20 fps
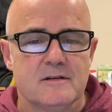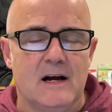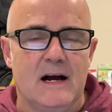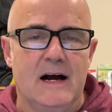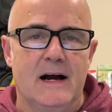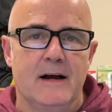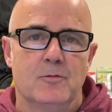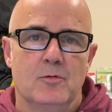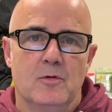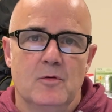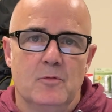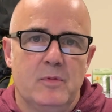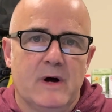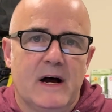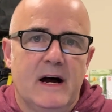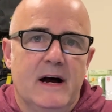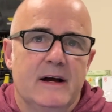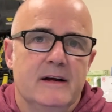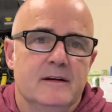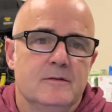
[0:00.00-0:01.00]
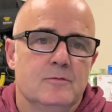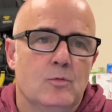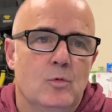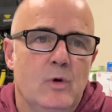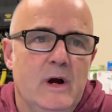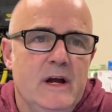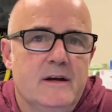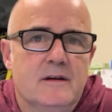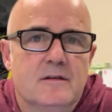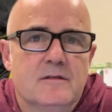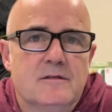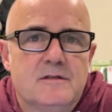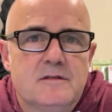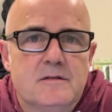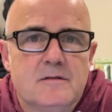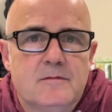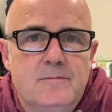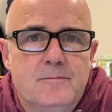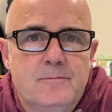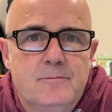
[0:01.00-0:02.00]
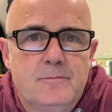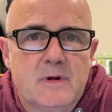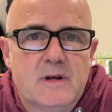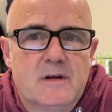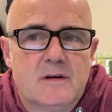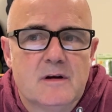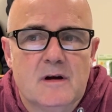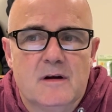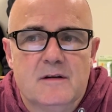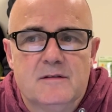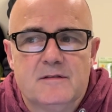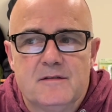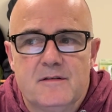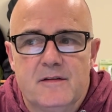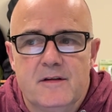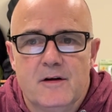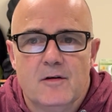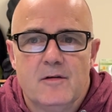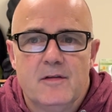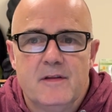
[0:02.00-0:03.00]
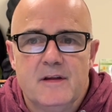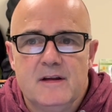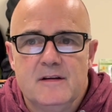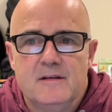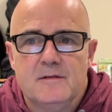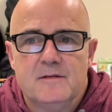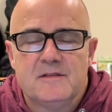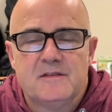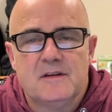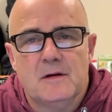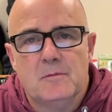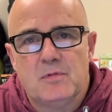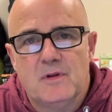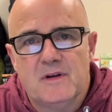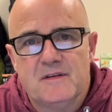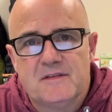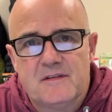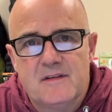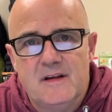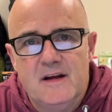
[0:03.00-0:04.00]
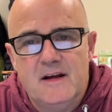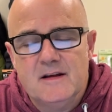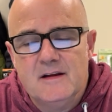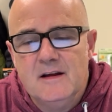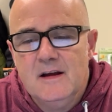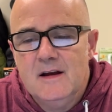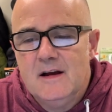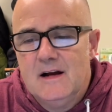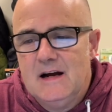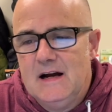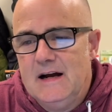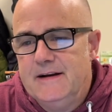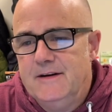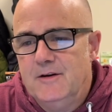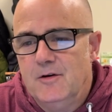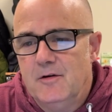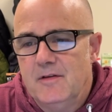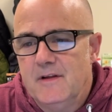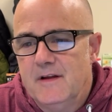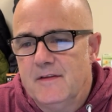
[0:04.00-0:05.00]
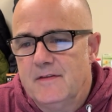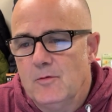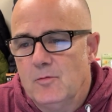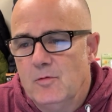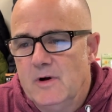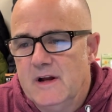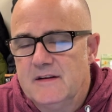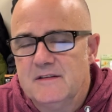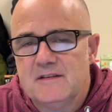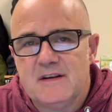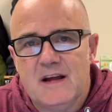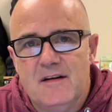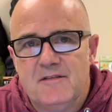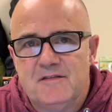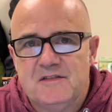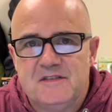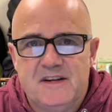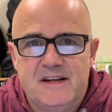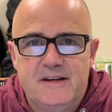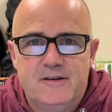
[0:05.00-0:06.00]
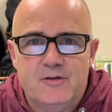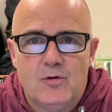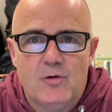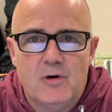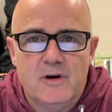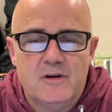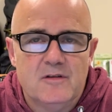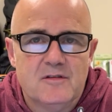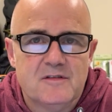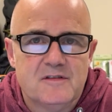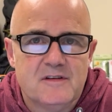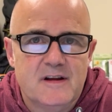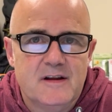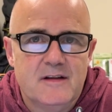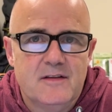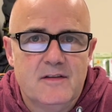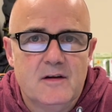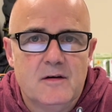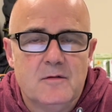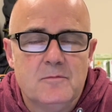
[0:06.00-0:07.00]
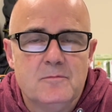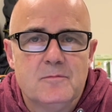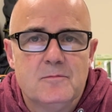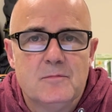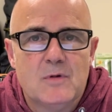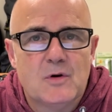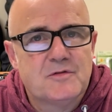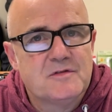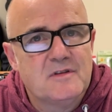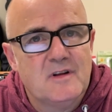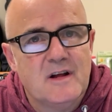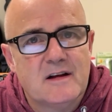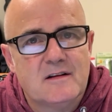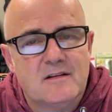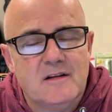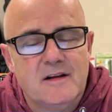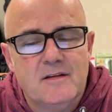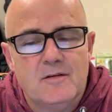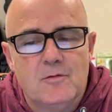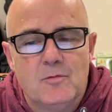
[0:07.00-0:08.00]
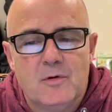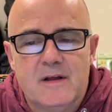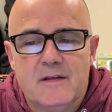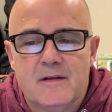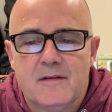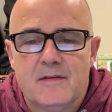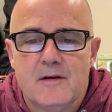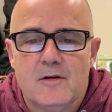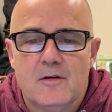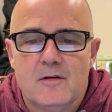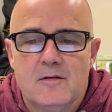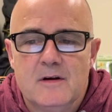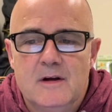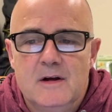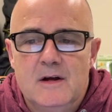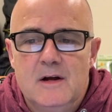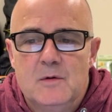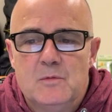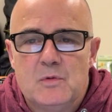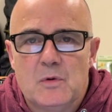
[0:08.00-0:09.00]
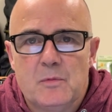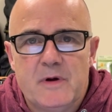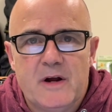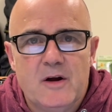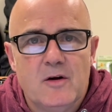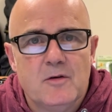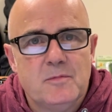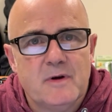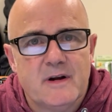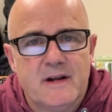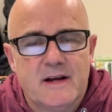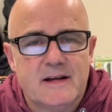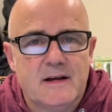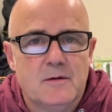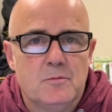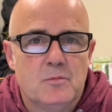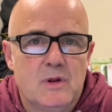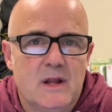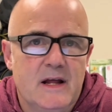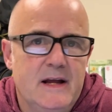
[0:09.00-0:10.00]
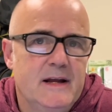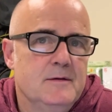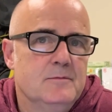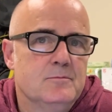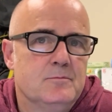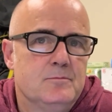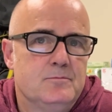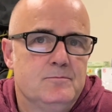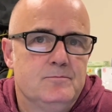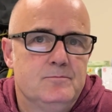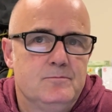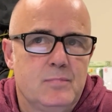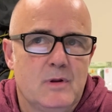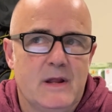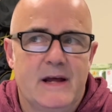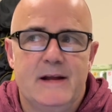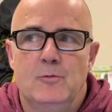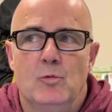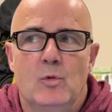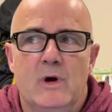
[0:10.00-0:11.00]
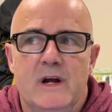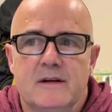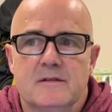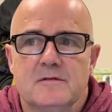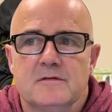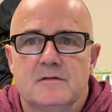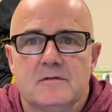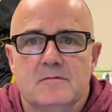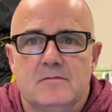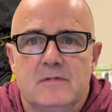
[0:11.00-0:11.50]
I will buy wings because they're the simplest thing. I know that the wings have seed oils in them, most likely, the way that they're prepared, but I get plain wings.